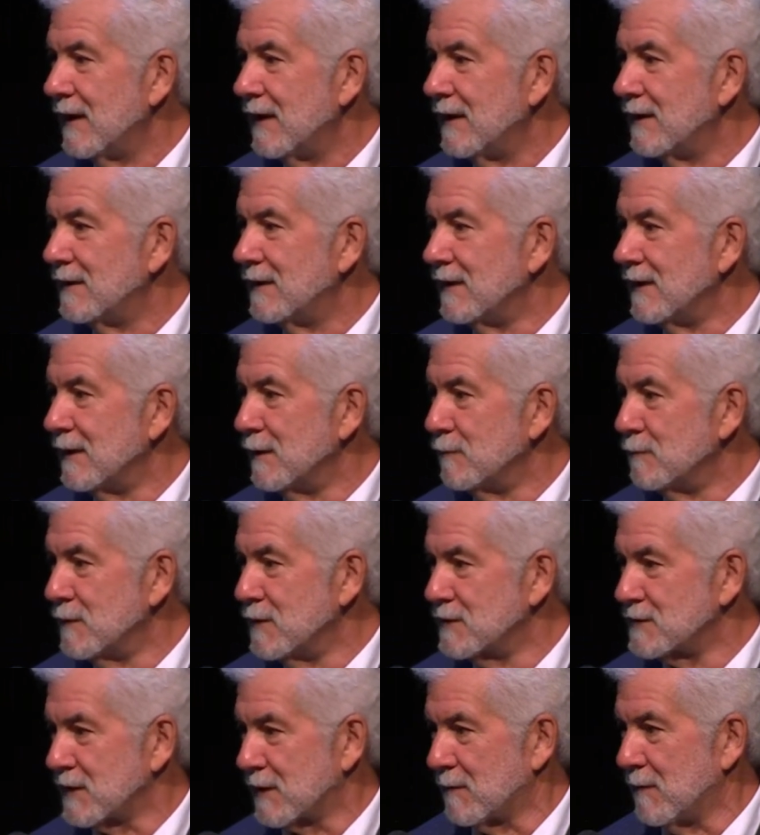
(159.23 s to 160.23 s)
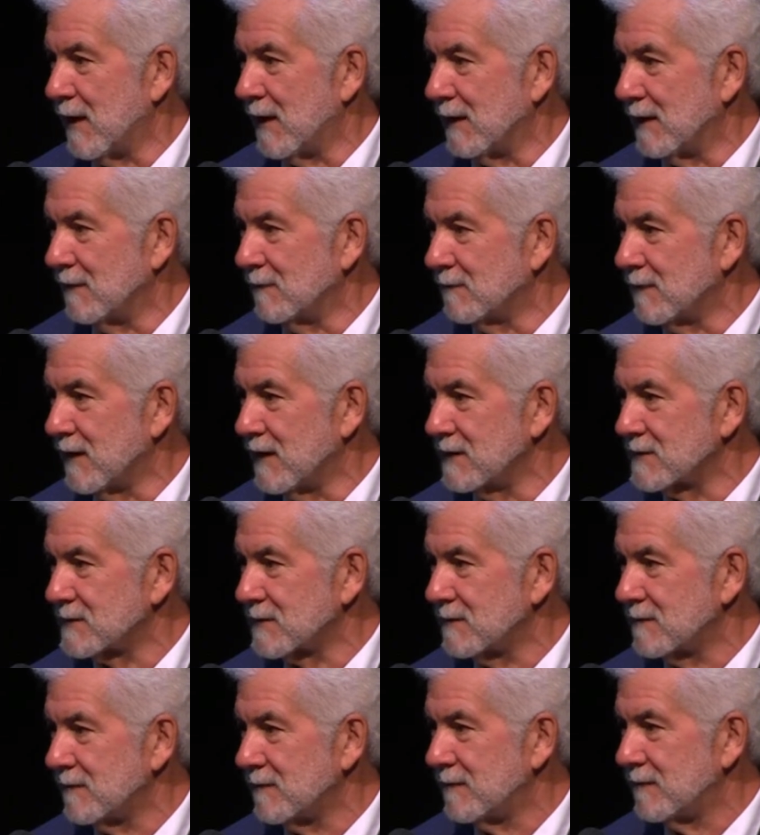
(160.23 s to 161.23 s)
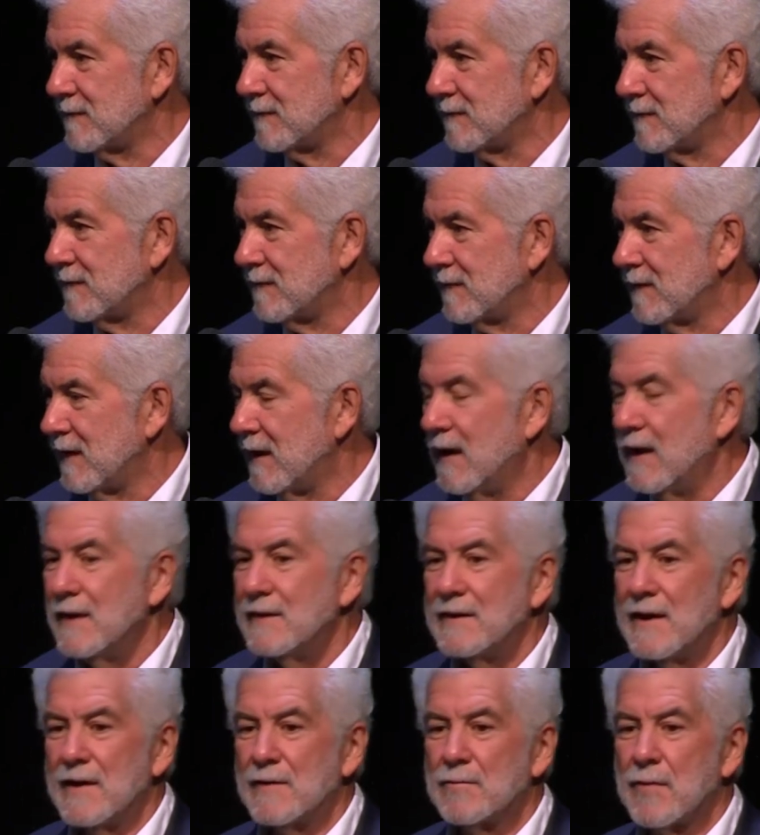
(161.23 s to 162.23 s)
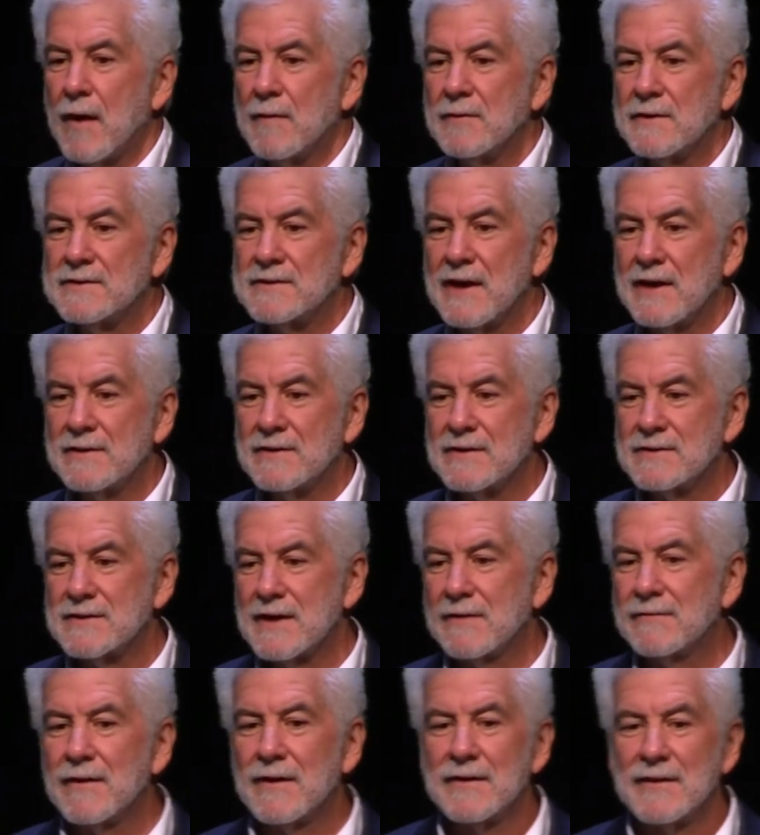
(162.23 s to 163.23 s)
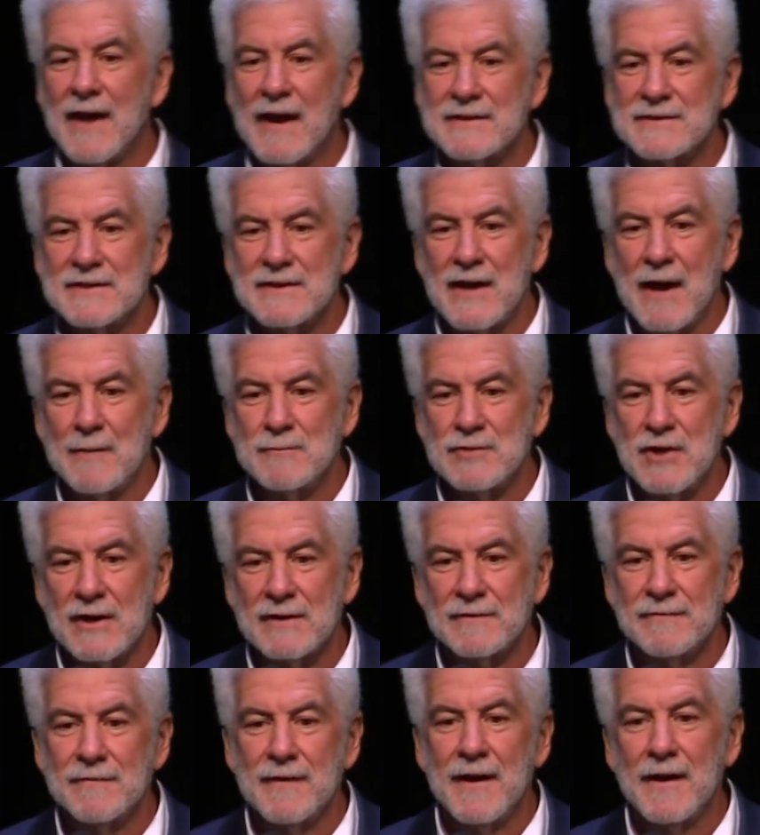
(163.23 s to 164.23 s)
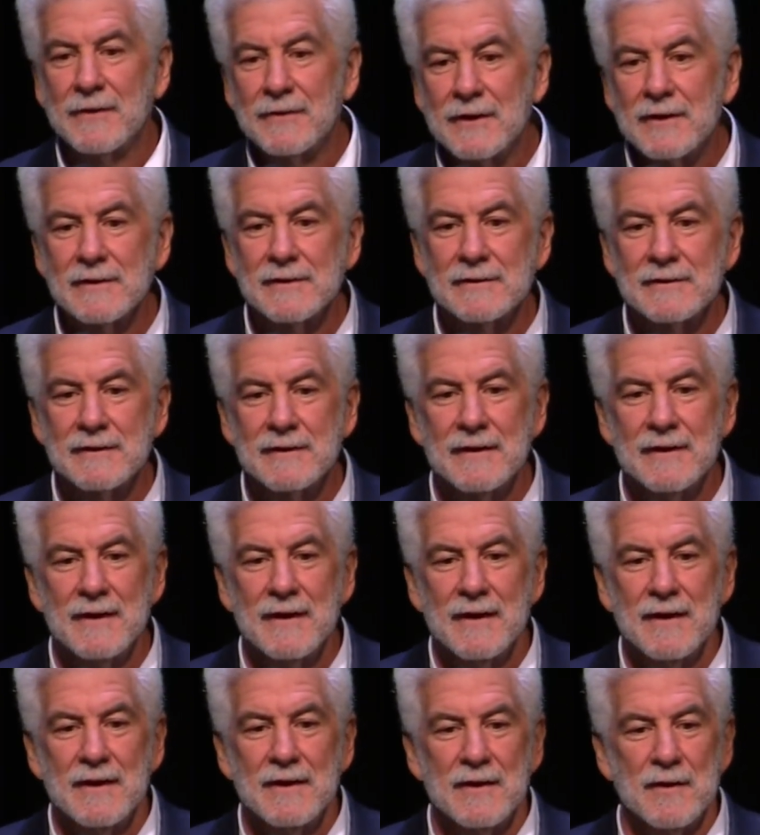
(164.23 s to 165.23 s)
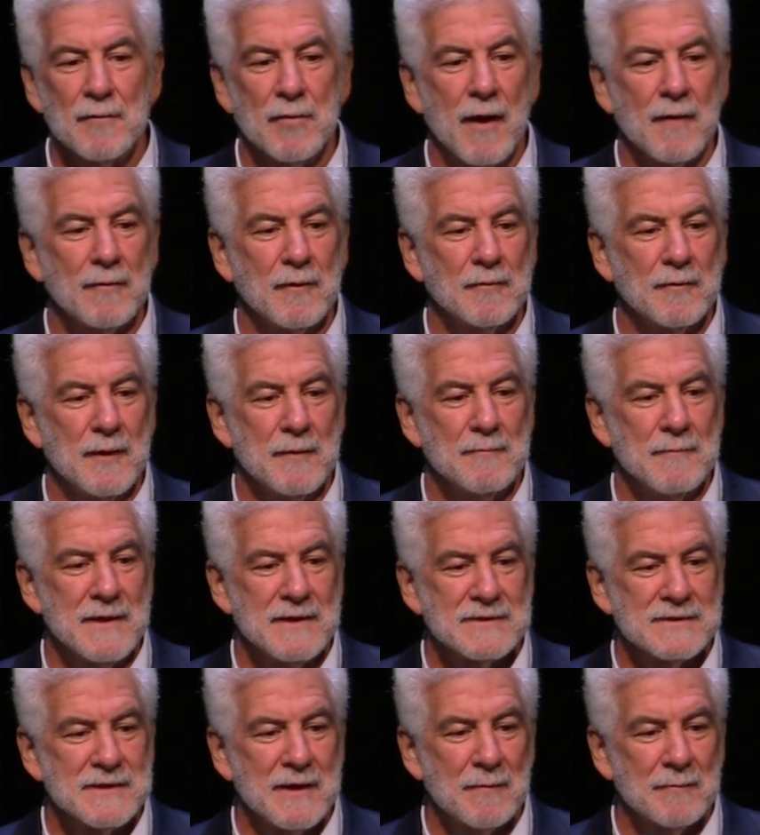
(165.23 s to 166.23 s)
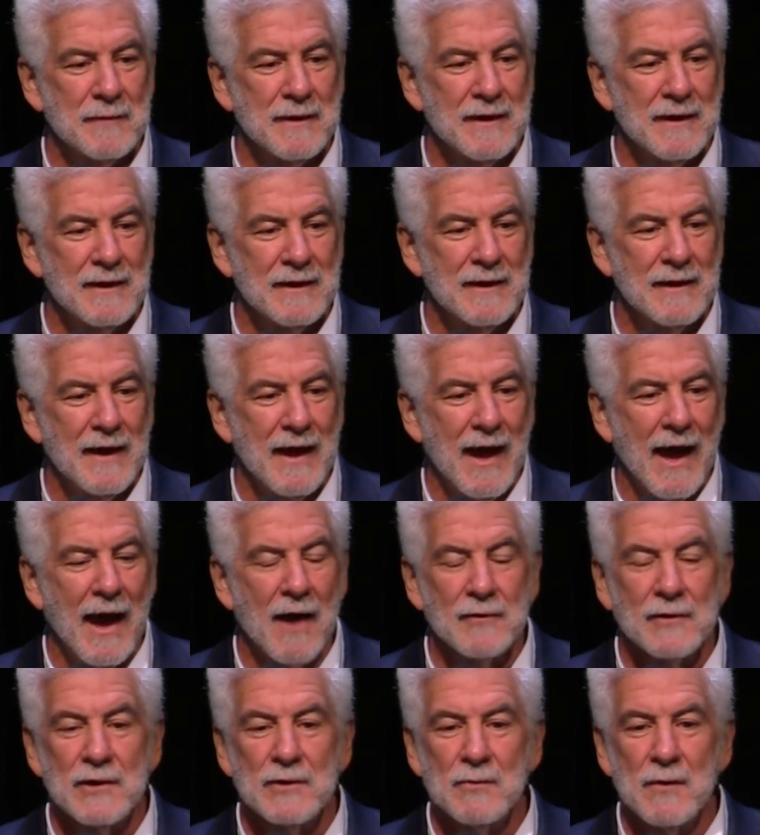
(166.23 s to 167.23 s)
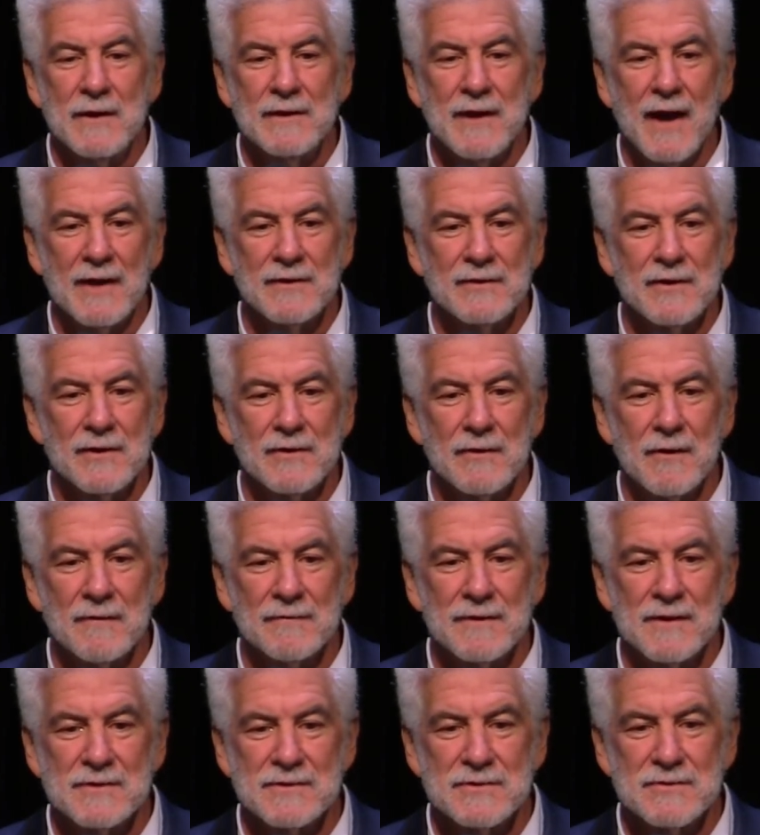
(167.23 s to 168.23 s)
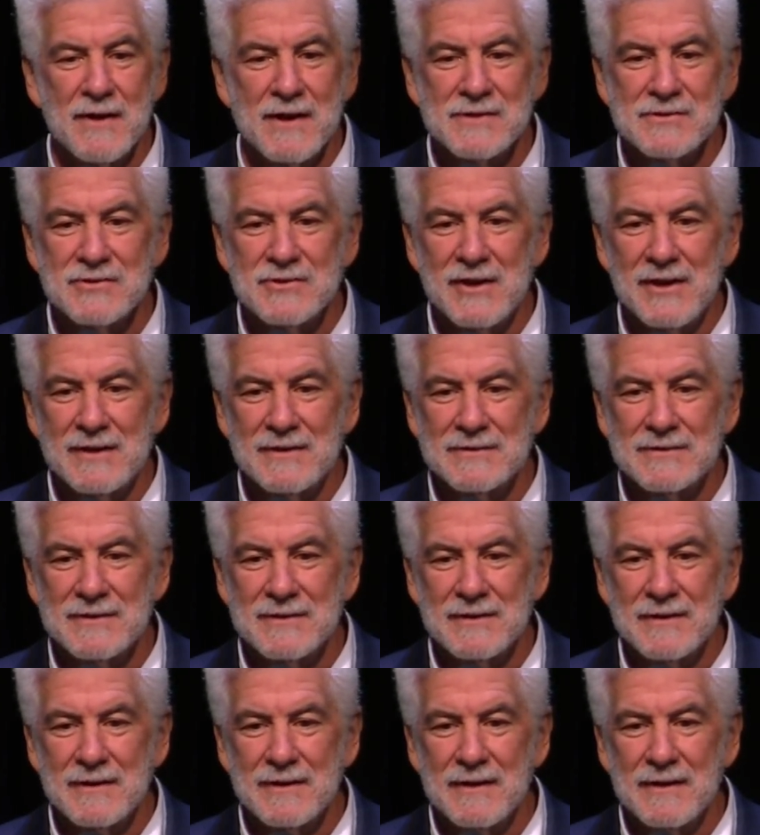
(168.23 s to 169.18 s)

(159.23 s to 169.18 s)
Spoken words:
in the music-making phase. Now you're probably saying to yourself, oh, that's an abject failure. You probably missed something. How could we not turn off those stress genes?